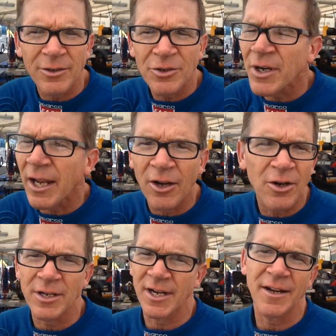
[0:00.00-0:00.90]
you're not
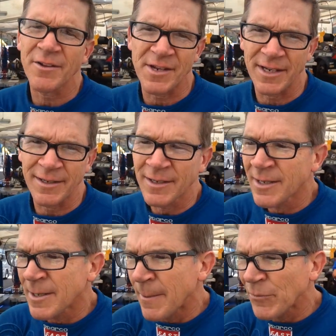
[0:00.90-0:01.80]
learning
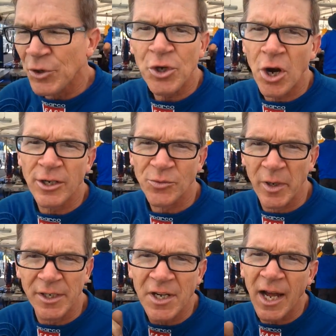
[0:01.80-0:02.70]
anything. Your car's
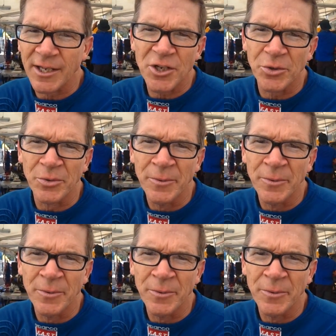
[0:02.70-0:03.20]
winning, not you.